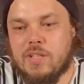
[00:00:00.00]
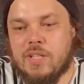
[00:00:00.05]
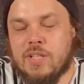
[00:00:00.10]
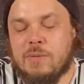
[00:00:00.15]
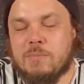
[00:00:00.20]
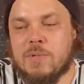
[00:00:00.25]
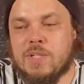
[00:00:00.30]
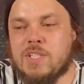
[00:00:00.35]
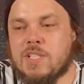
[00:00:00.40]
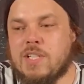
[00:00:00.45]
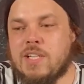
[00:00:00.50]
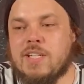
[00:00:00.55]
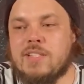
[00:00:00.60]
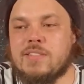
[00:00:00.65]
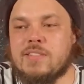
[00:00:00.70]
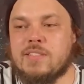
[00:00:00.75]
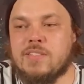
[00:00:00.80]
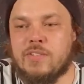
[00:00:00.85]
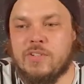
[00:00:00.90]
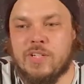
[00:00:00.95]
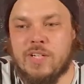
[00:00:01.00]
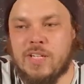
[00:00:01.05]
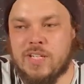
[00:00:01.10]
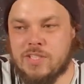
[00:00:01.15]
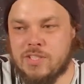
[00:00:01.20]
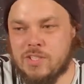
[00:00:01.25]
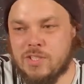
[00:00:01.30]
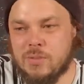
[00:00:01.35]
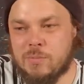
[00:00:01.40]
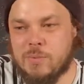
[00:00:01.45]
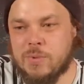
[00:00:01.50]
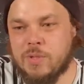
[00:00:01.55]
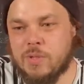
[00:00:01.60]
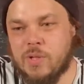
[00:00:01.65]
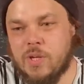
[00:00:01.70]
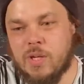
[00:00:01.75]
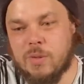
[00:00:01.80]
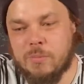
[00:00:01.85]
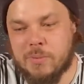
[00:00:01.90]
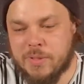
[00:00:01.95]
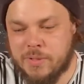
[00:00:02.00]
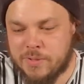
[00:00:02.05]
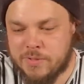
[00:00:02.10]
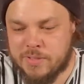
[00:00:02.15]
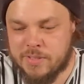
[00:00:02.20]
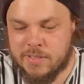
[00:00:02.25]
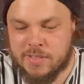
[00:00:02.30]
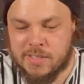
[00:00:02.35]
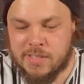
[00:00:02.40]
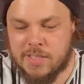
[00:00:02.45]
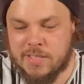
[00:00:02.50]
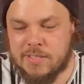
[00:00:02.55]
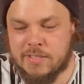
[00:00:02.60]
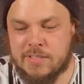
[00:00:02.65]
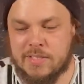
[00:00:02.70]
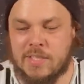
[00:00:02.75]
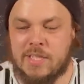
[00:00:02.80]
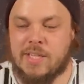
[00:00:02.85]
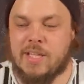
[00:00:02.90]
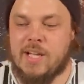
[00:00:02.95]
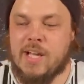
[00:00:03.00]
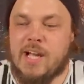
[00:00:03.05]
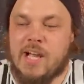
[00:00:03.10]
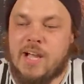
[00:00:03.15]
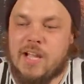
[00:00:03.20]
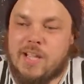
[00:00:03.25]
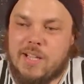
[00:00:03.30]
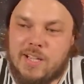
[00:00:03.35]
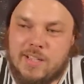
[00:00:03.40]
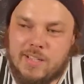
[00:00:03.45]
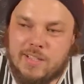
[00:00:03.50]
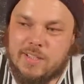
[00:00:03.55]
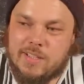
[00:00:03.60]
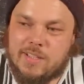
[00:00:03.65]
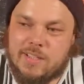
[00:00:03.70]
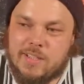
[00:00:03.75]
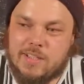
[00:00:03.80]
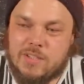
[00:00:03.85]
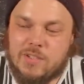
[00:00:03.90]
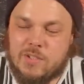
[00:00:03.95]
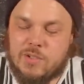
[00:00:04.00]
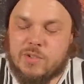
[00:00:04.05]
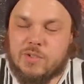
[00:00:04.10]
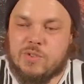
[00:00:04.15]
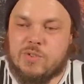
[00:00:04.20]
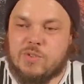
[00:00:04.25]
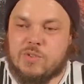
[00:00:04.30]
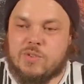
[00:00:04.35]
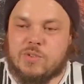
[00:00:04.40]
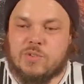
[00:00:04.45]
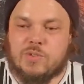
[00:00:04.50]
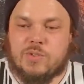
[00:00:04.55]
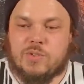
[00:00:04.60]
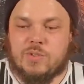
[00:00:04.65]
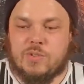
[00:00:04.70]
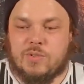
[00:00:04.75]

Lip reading: much less in a relationship with God, because the thing is, to